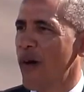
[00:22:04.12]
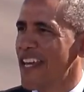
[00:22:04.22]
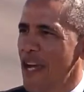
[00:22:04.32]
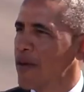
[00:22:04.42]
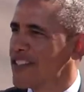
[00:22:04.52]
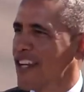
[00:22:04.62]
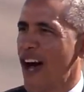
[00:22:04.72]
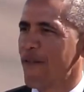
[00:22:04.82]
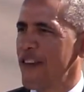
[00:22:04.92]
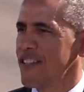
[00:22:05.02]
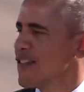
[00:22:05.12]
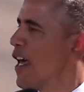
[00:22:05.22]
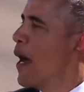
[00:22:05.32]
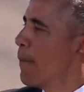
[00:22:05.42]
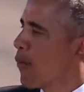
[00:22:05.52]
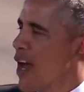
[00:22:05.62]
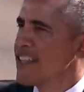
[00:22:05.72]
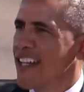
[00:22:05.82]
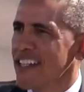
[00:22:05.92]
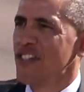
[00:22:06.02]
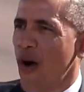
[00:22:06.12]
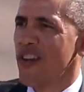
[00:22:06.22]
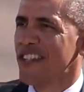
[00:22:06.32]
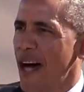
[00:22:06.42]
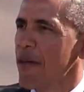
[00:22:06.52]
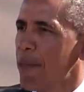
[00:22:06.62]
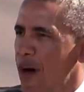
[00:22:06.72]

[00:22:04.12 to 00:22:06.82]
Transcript: when he was in office. President George W.